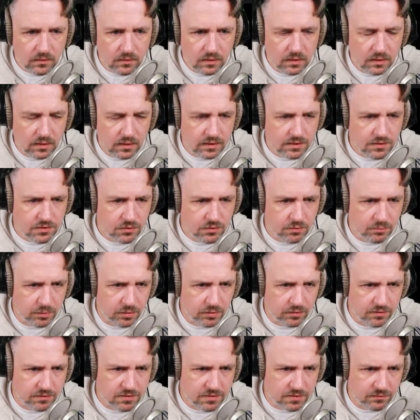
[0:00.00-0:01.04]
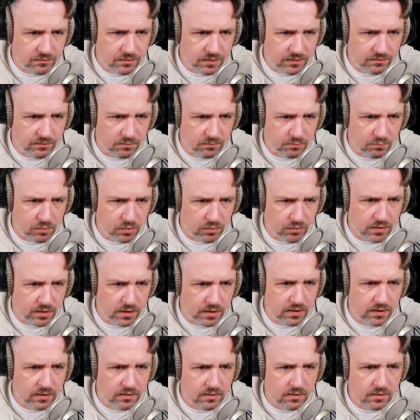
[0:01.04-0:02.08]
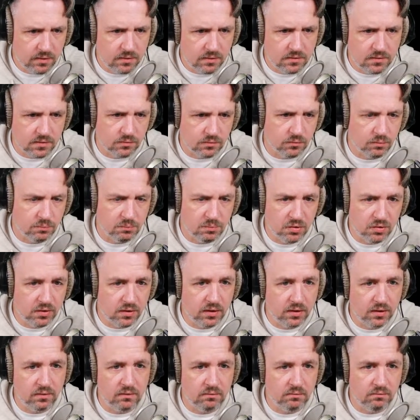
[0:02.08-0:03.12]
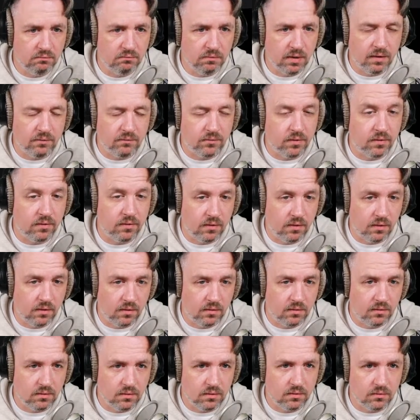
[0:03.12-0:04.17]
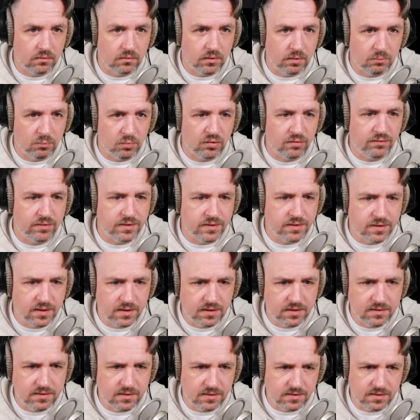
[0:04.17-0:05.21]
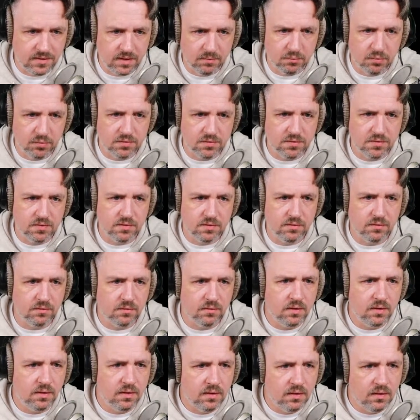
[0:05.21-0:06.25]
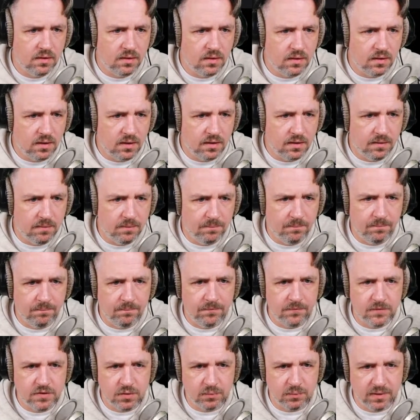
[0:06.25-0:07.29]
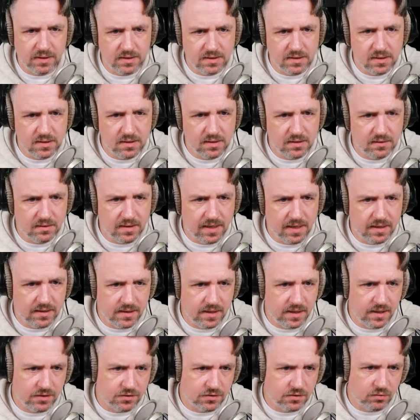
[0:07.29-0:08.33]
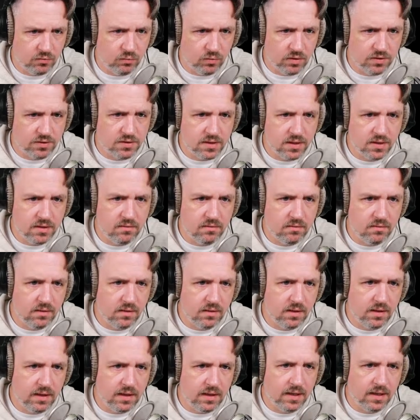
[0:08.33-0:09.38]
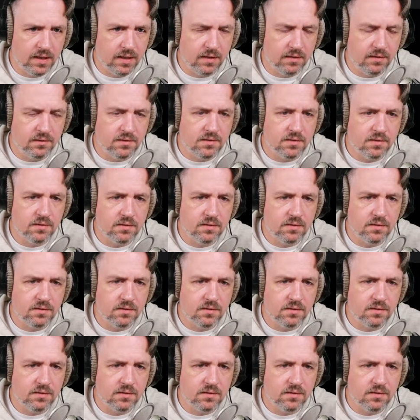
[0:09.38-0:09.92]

let's do a build and see if we haven't broken anything. So we're building everything, including previous days examples. So so we can see that that actually works now, and